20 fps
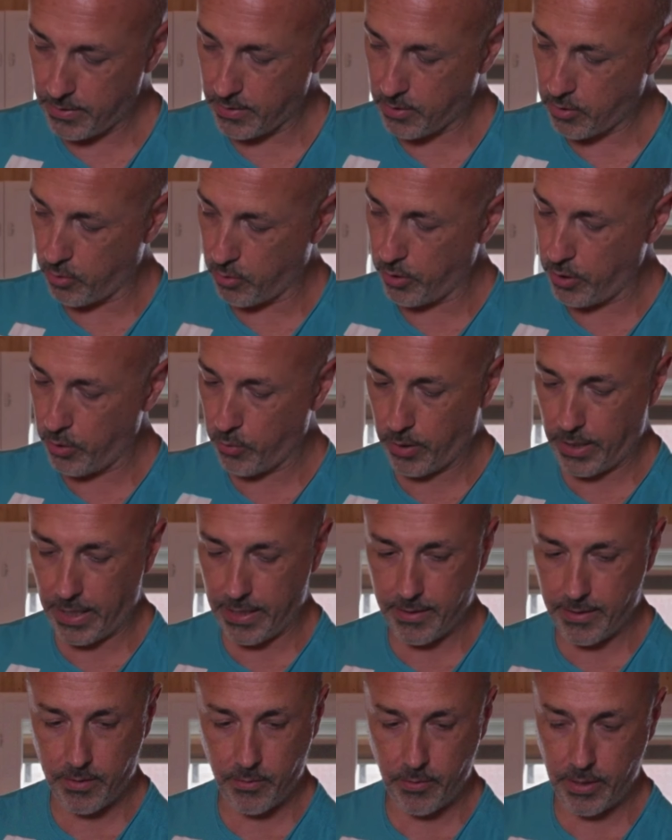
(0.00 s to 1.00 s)
so you can
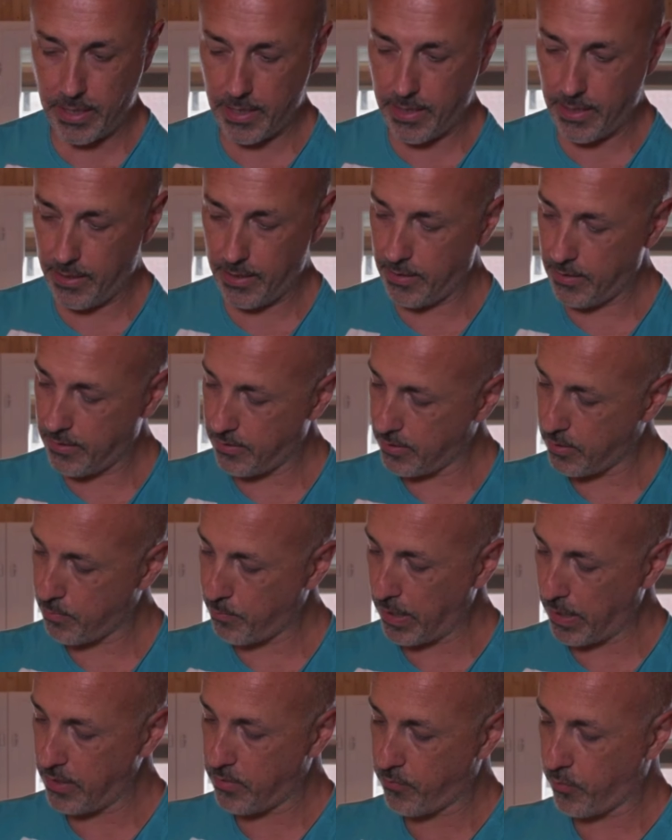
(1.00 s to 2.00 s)
create
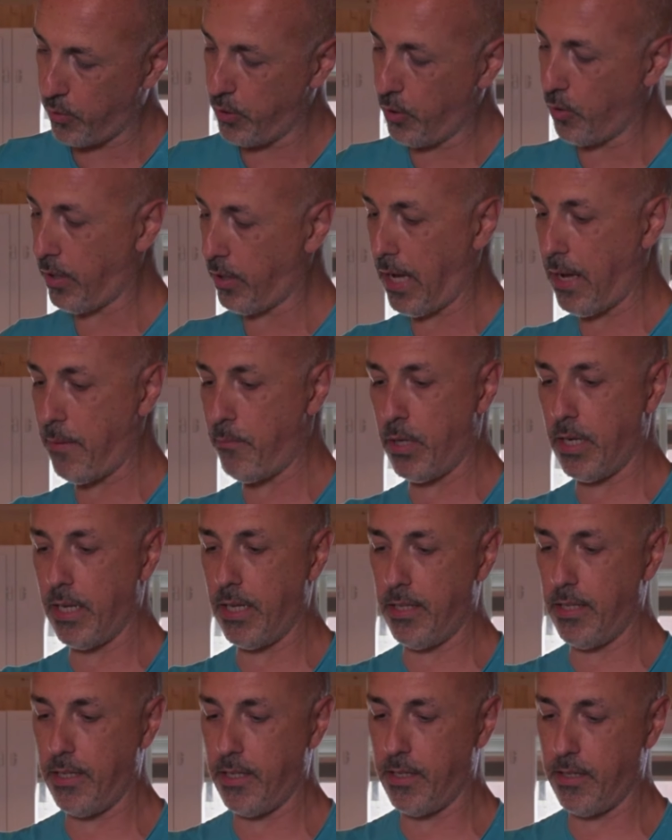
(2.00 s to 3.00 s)
space for your camera, and
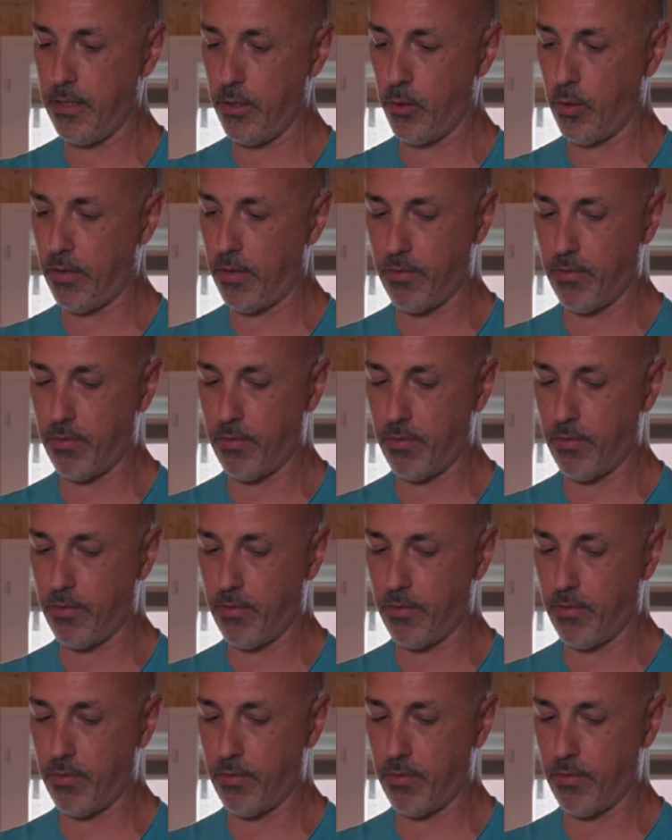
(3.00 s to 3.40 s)
here you have